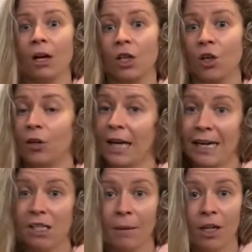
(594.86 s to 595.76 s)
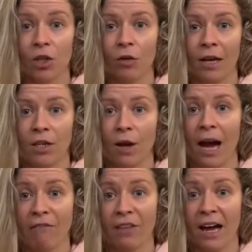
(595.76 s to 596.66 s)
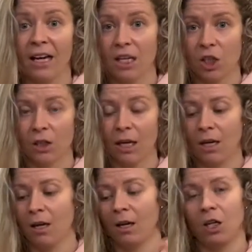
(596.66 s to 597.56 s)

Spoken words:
you need to make sure that you have that initially.